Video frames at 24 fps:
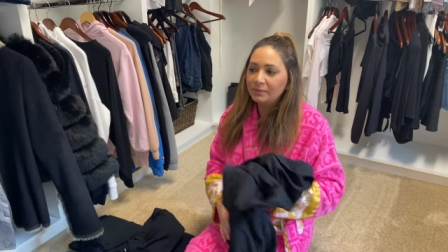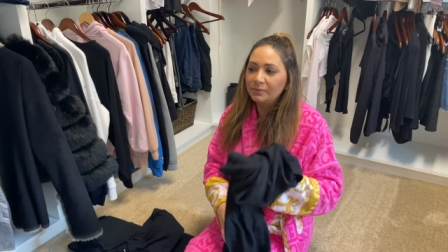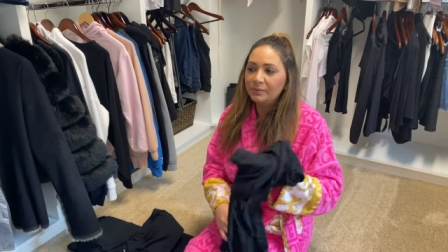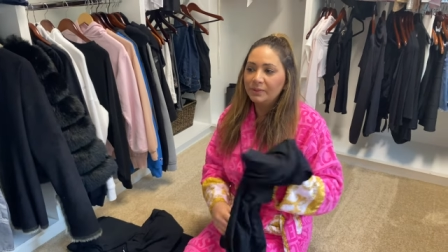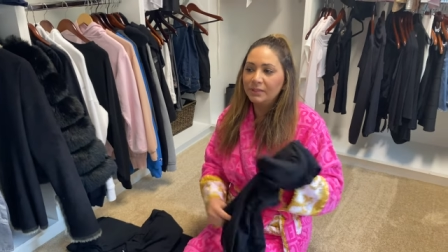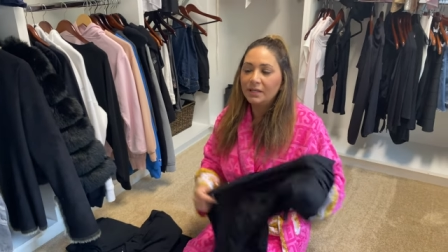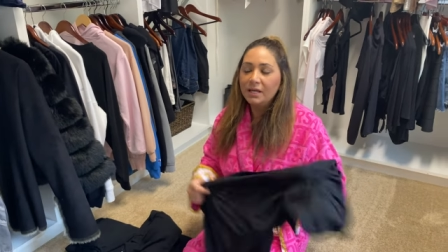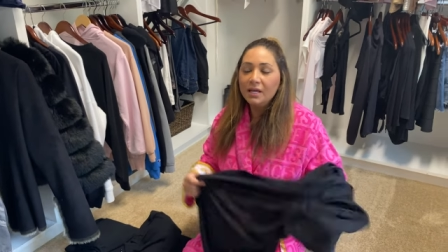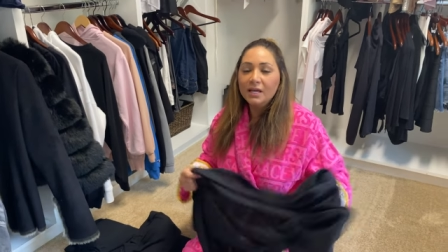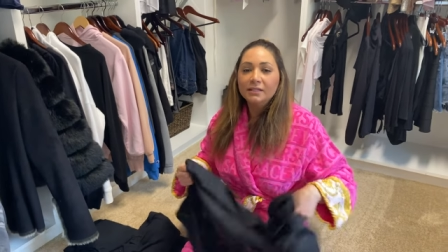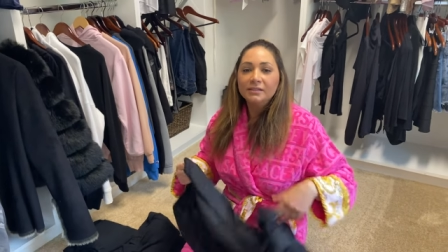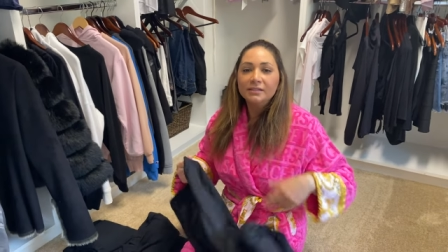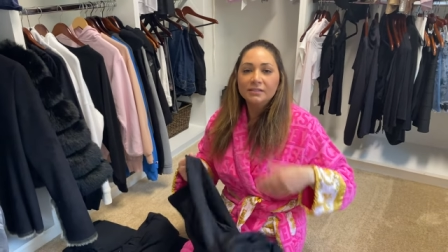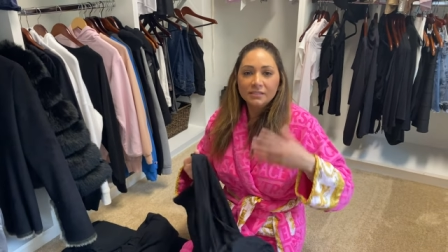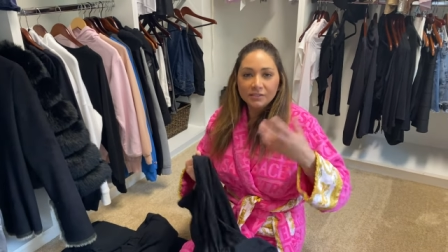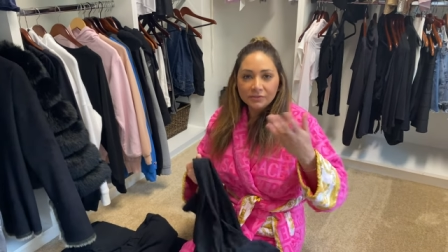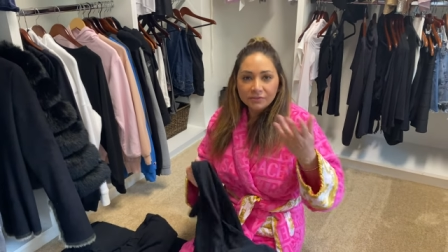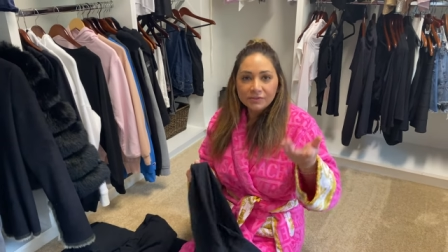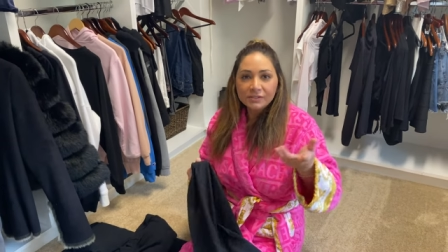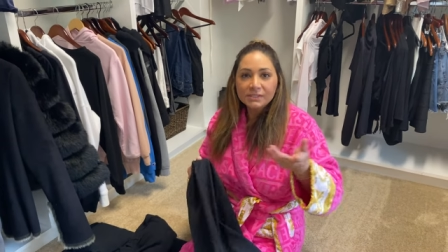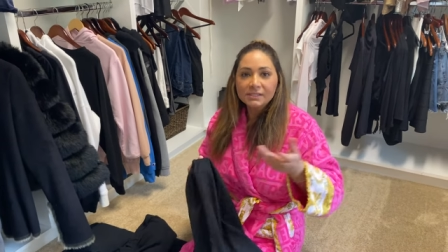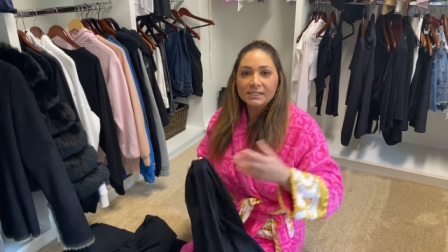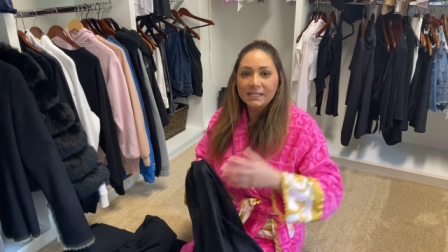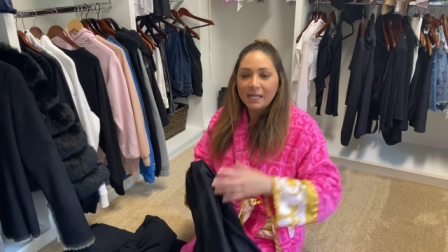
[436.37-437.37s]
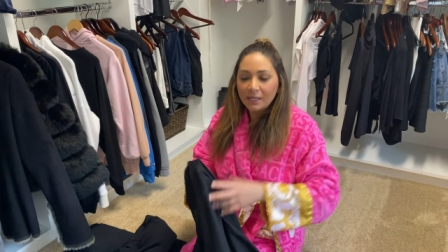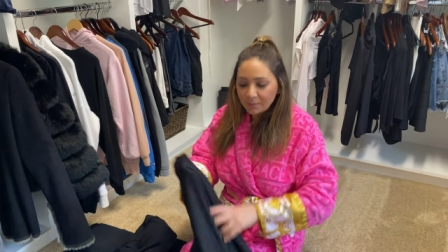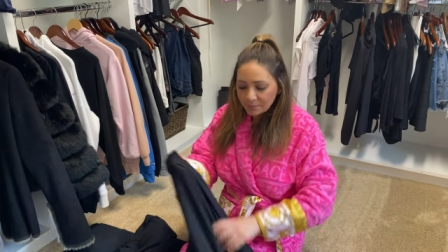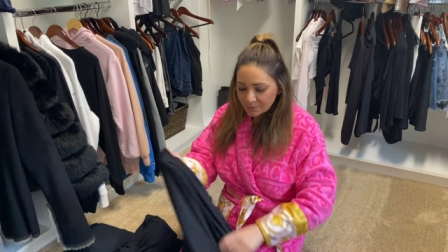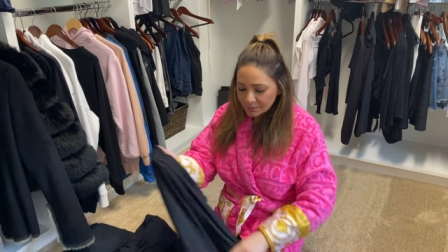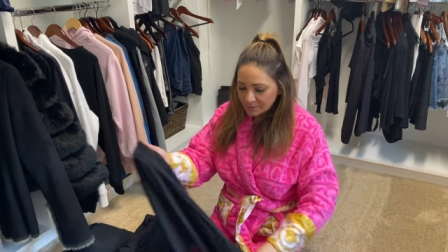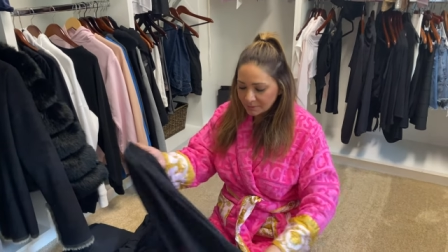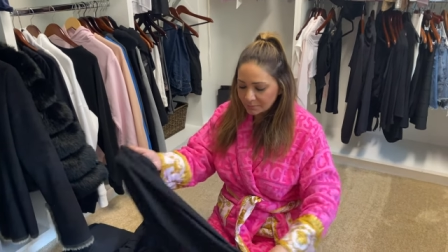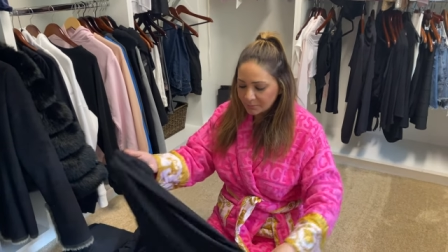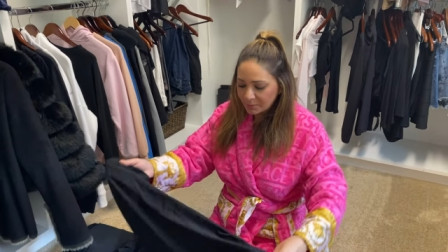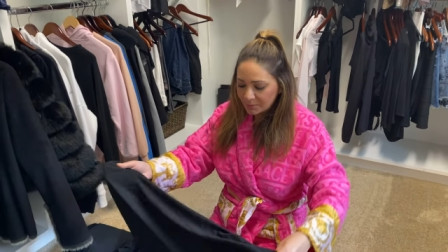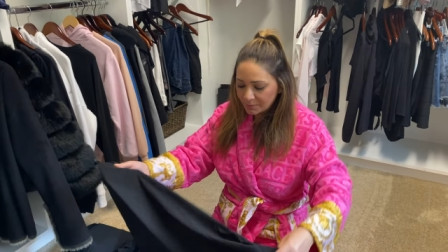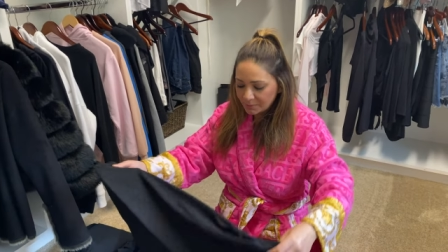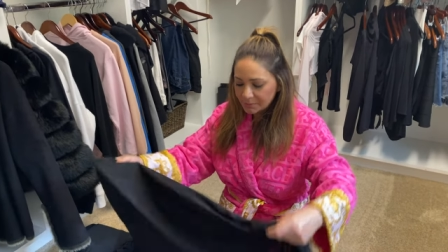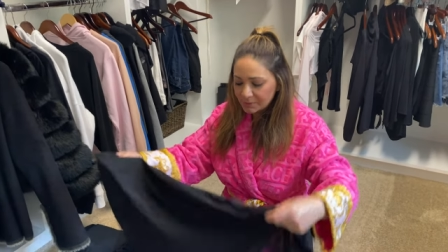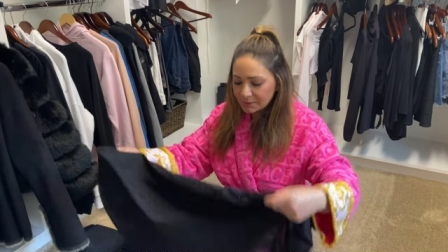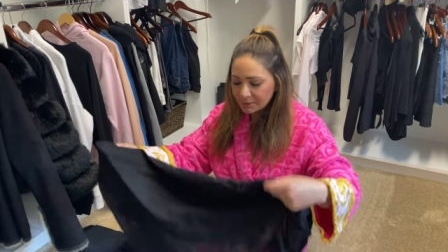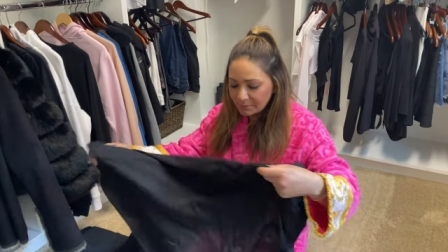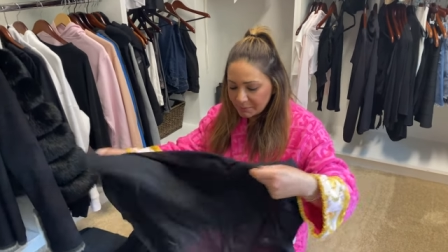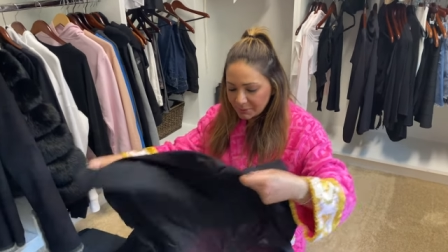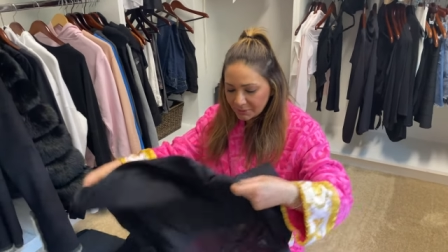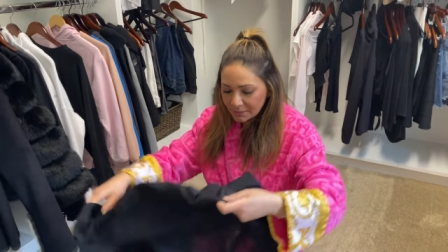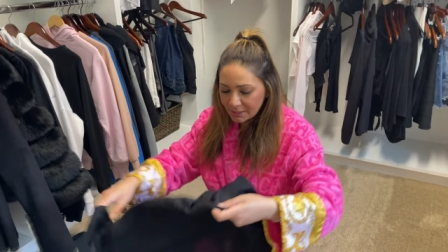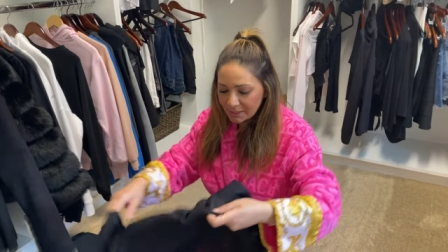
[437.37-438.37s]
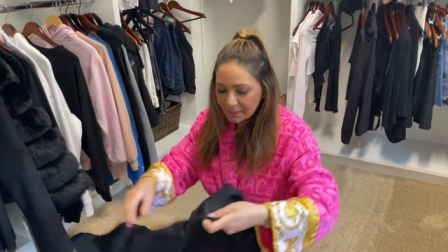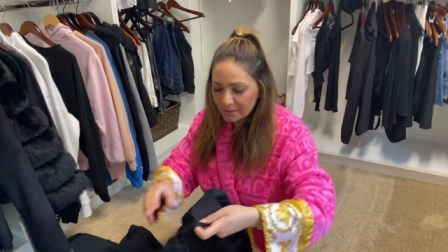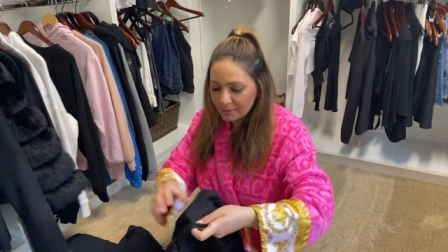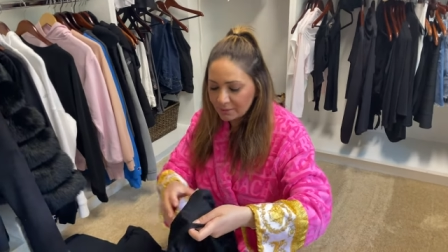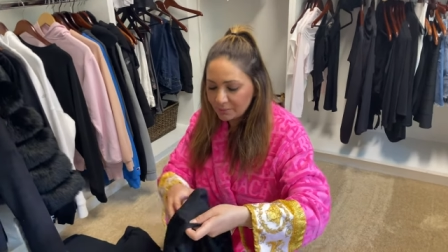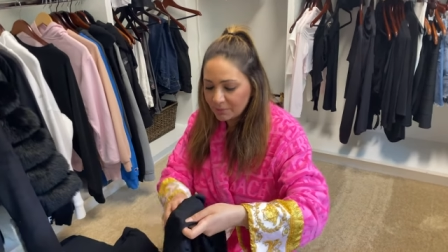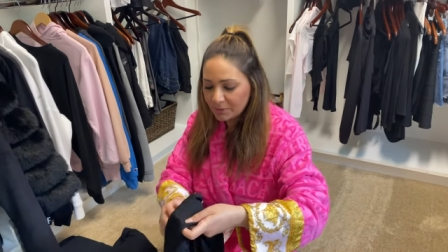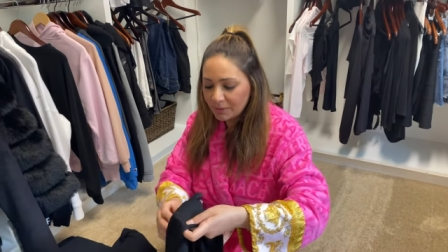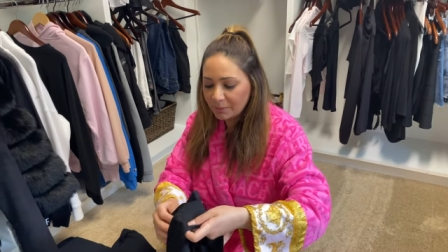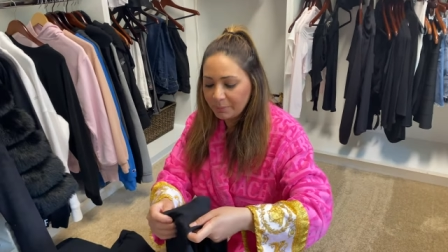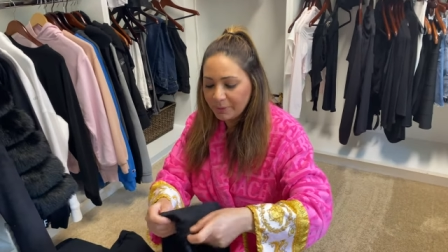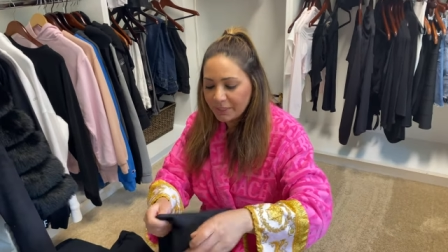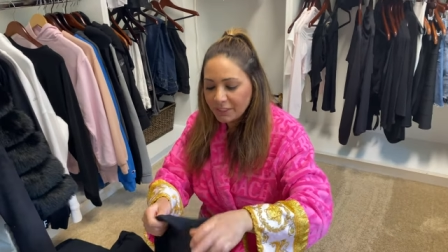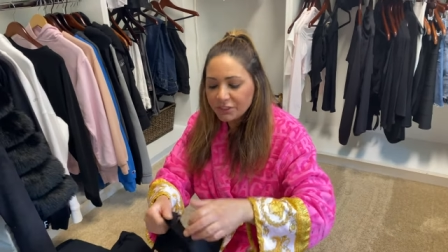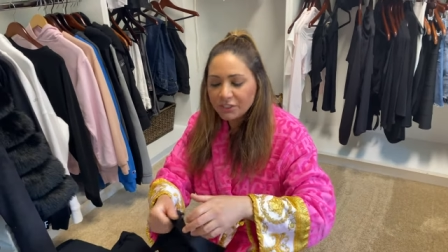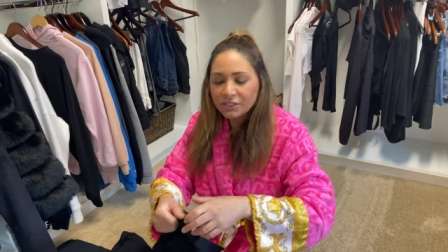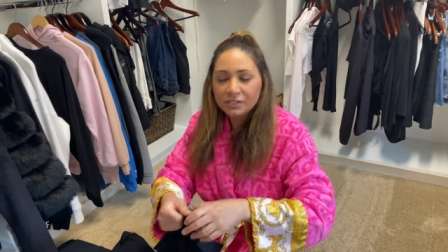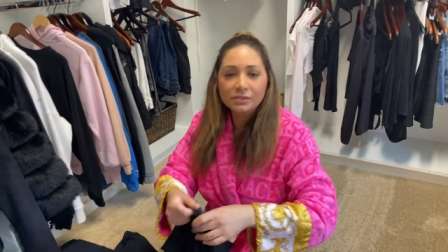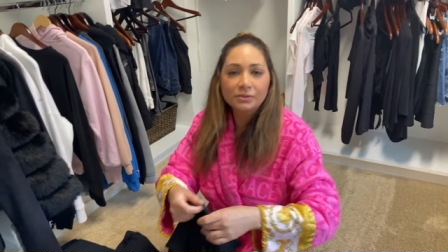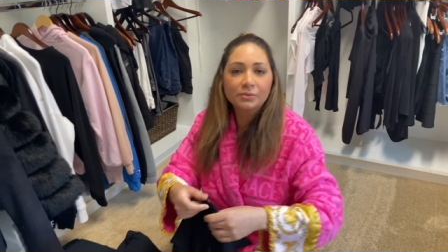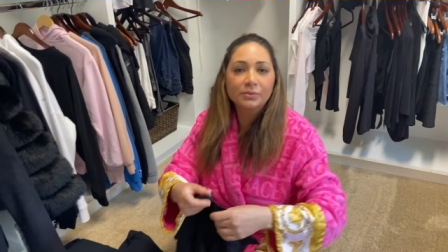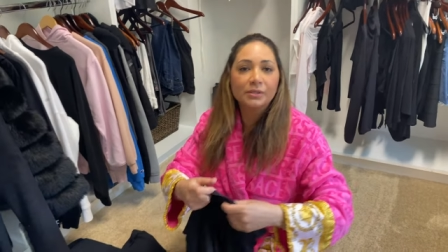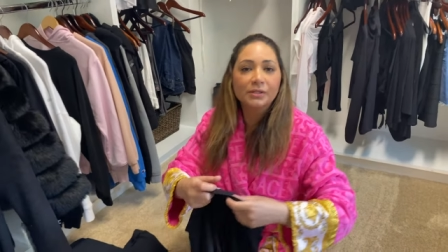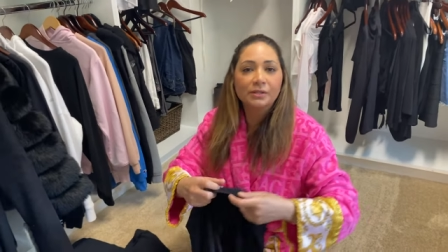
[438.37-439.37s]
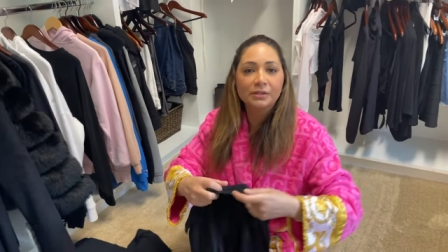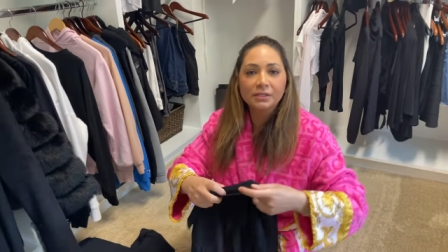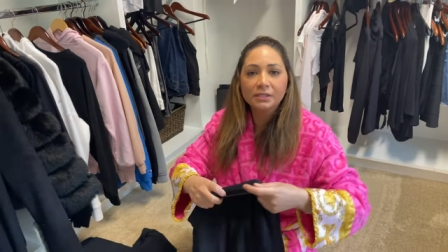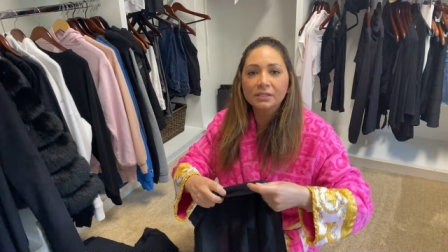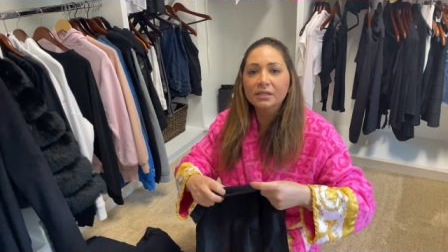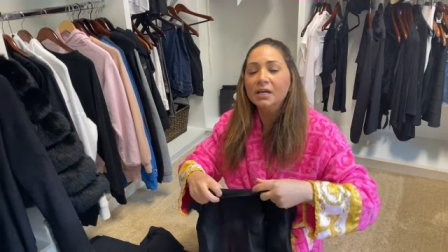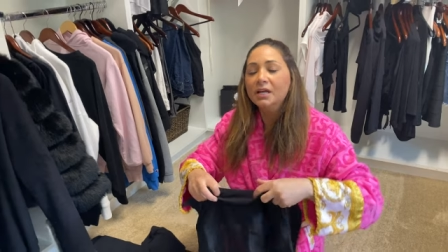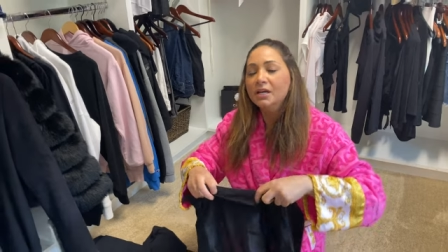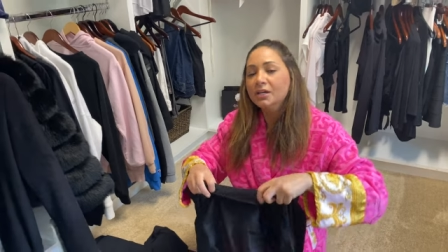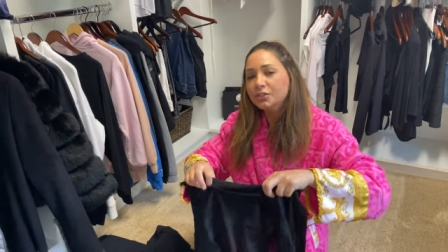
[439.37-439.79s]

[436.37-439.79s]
with the difference now is like when I was communicating with the patients regarding